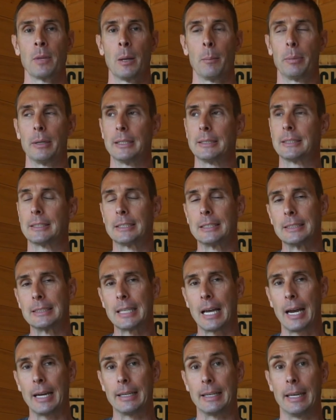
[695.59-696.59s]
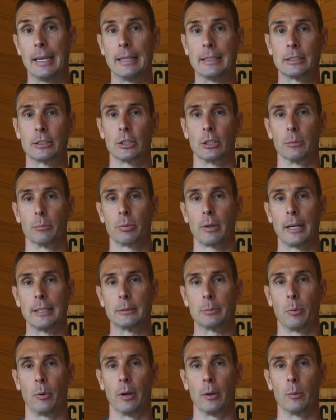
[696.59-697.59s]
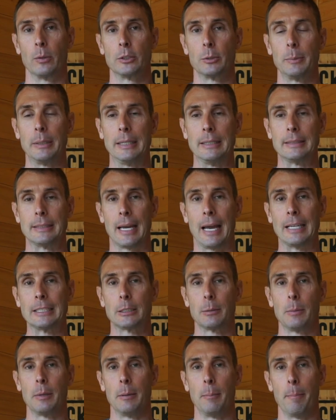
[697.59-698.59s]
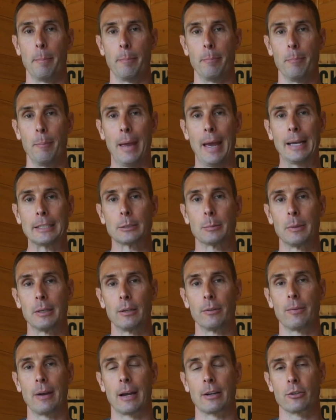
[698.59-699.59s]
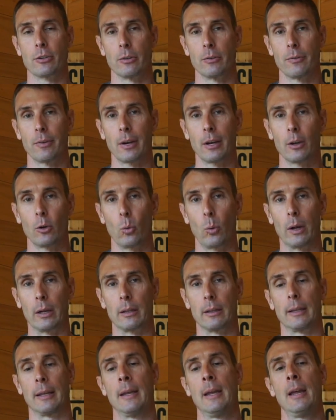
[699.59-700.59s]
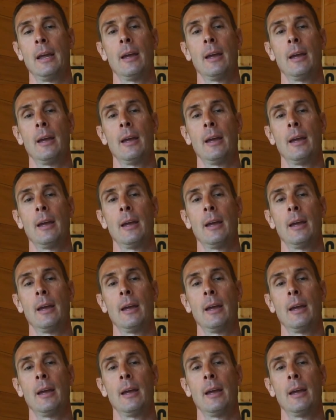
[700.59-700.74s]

But it's designed to hit a certain price point, which means it has to be mass manufactured very quickly.